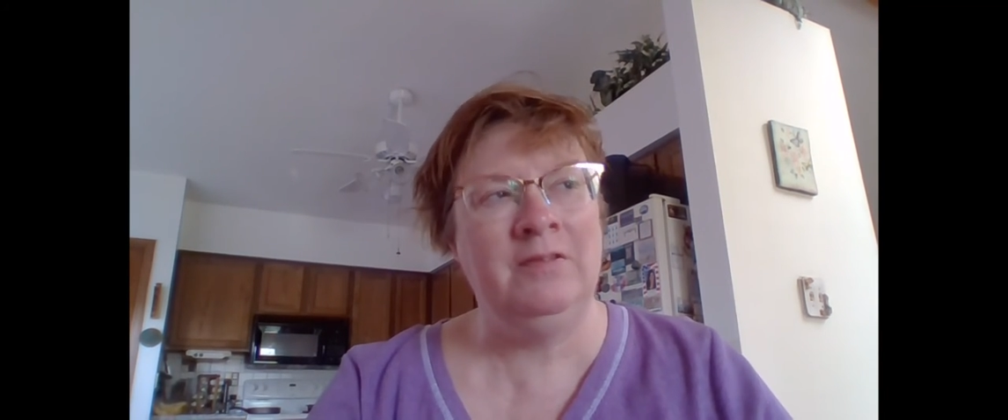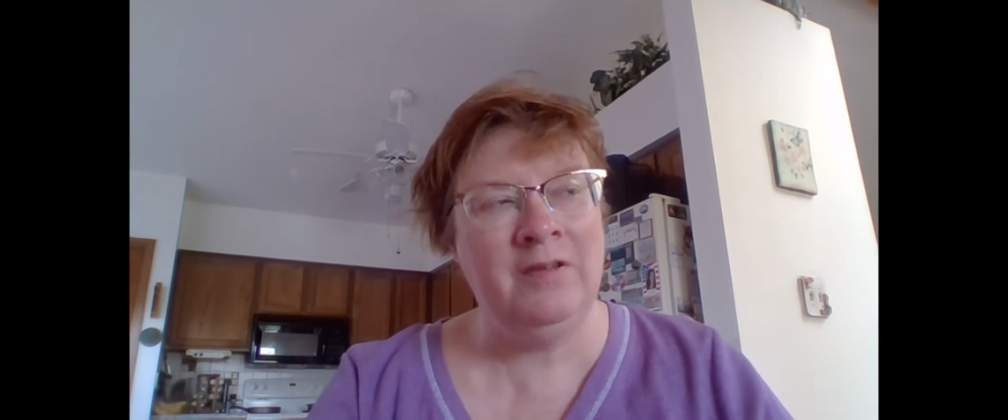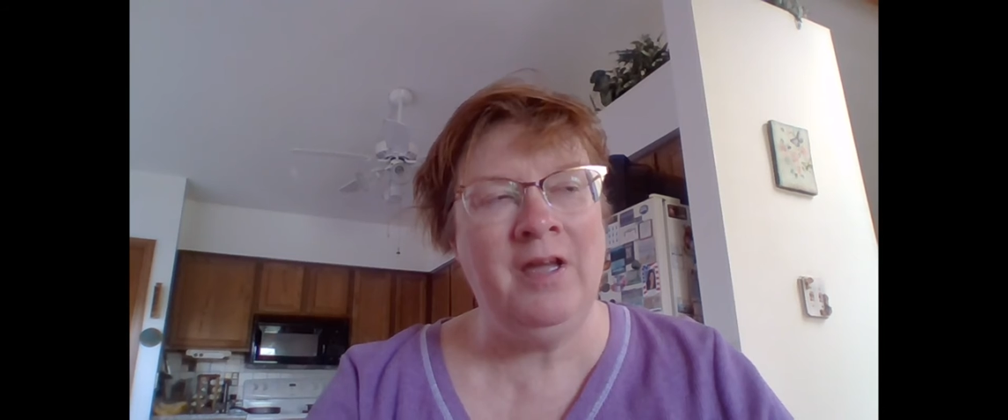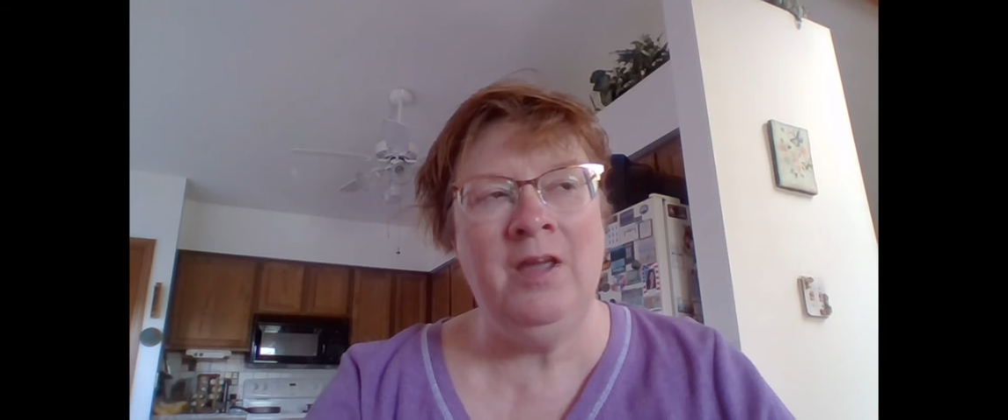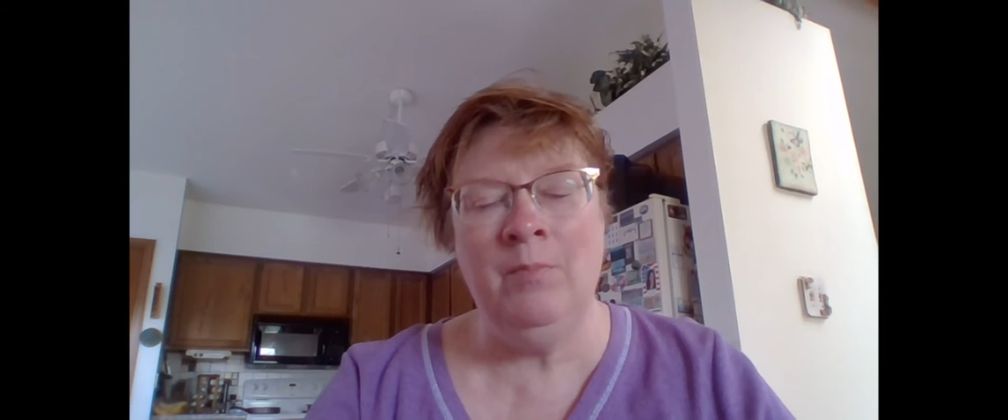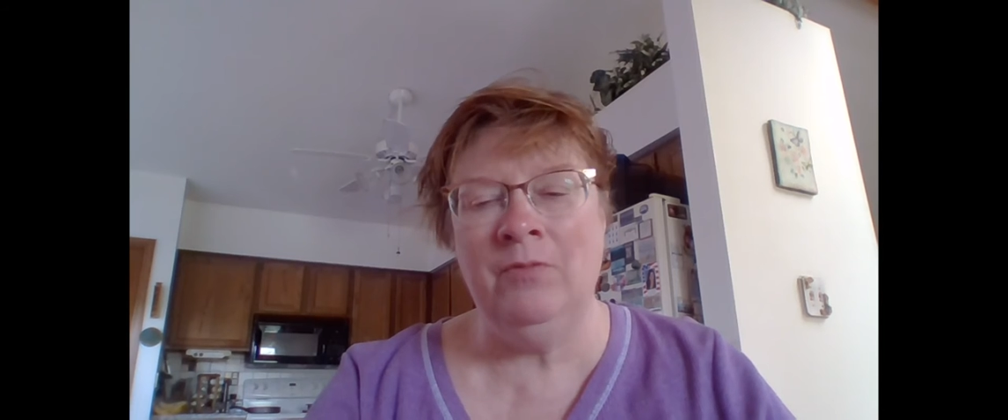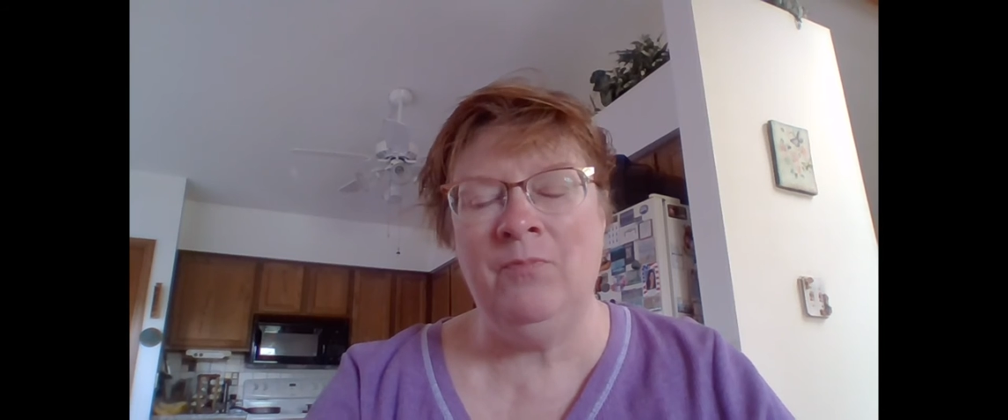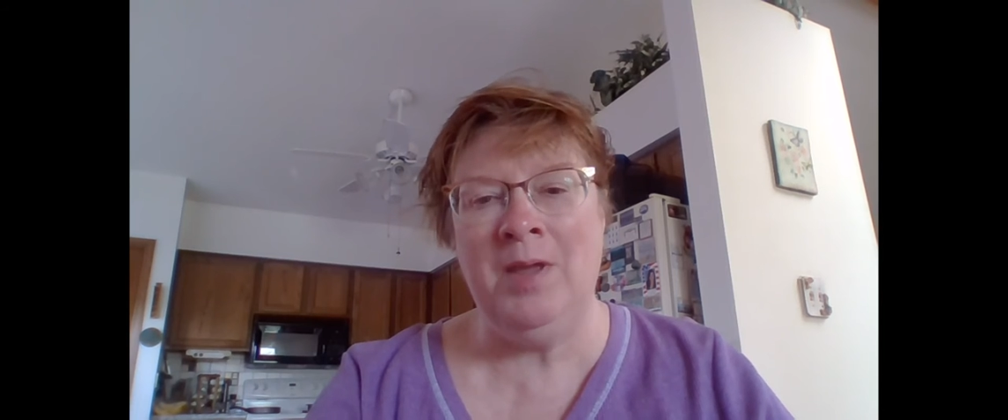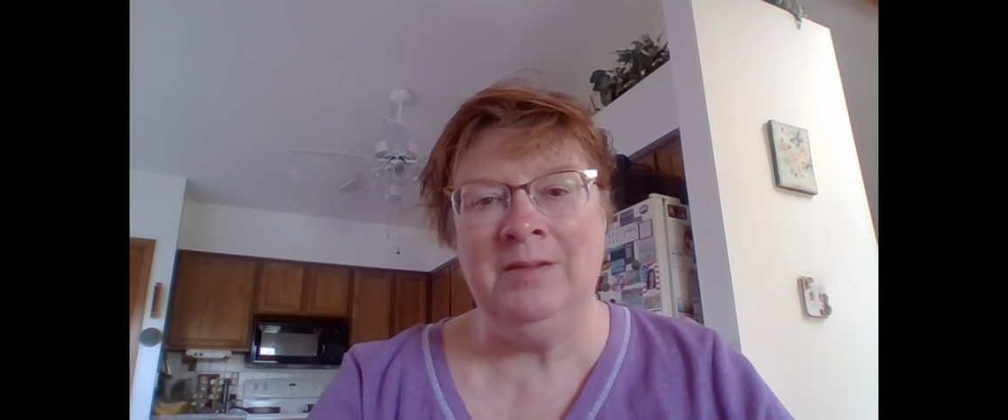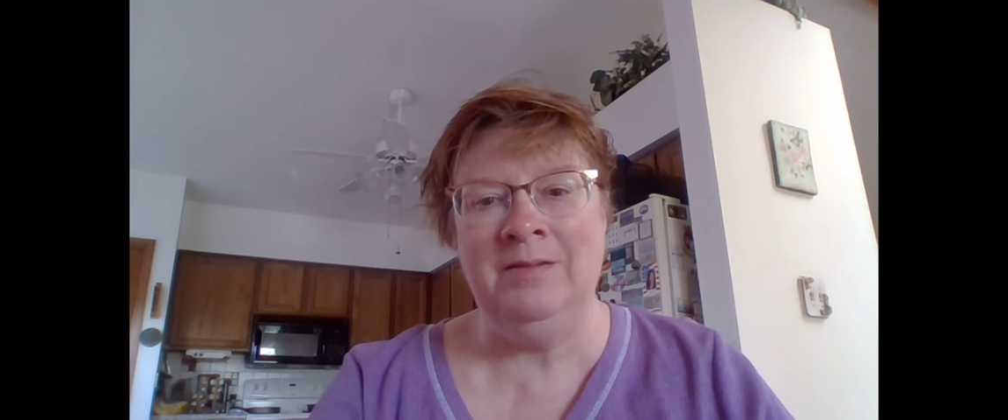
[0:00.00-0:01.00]
time
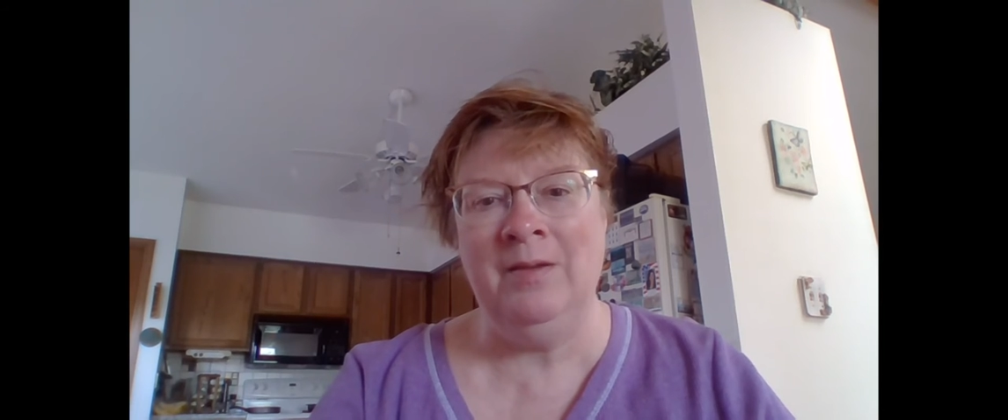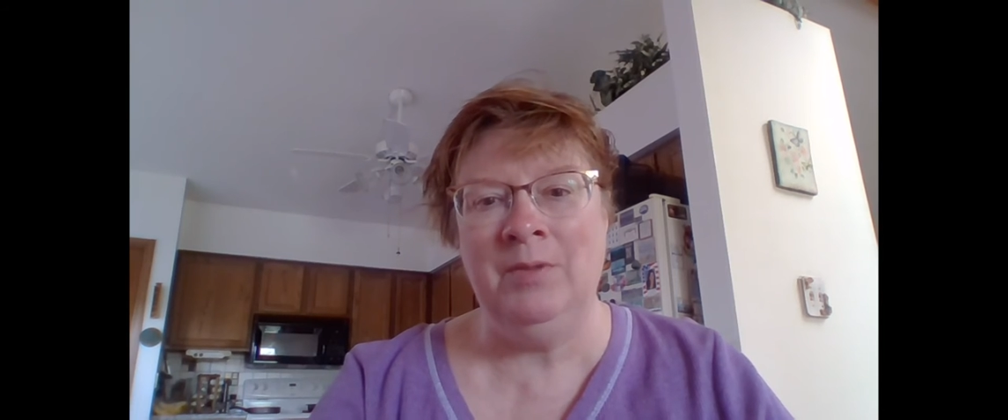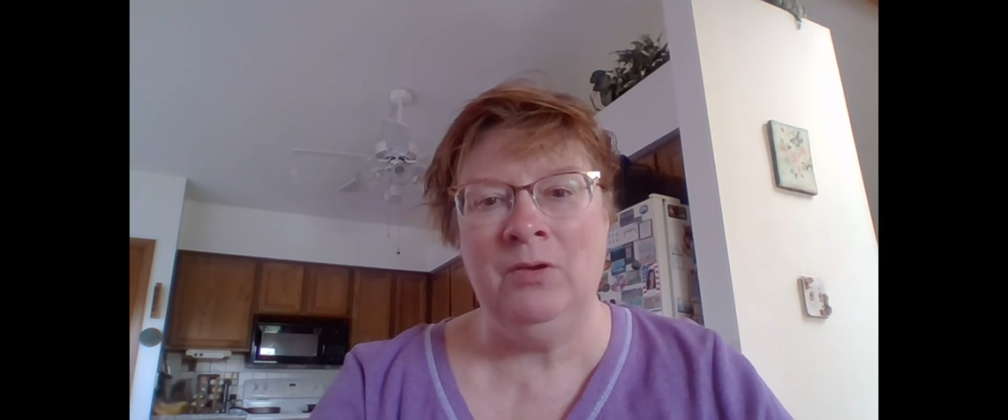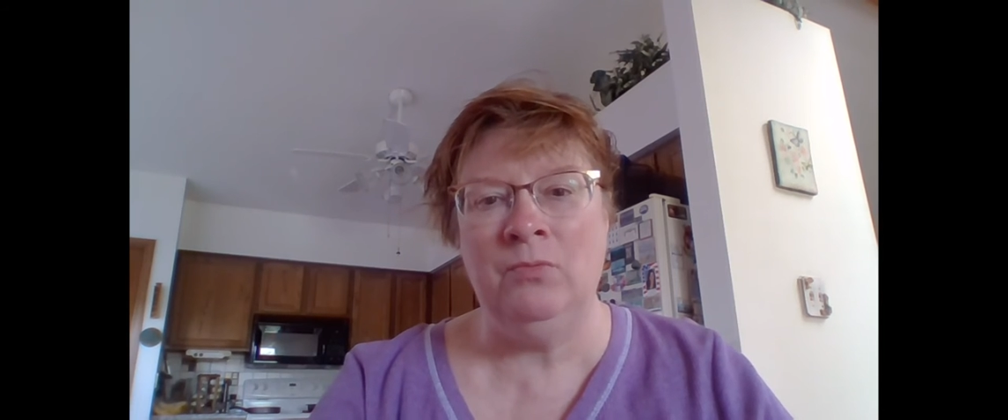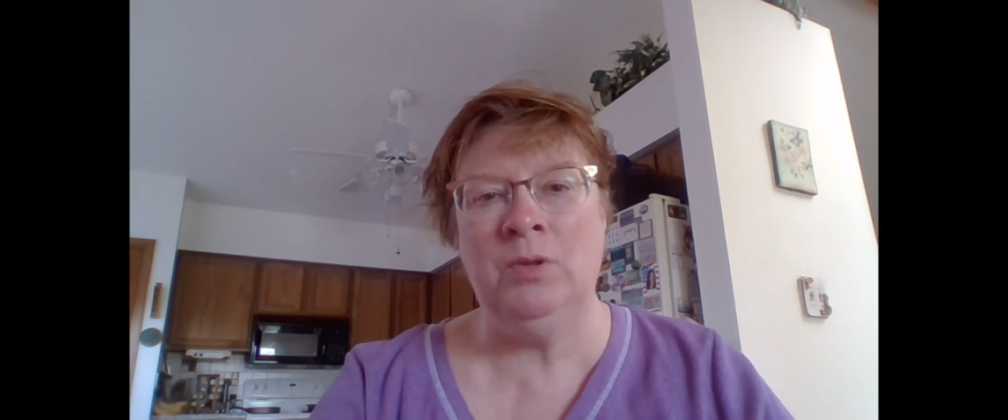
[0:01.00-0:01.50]
of pandemic,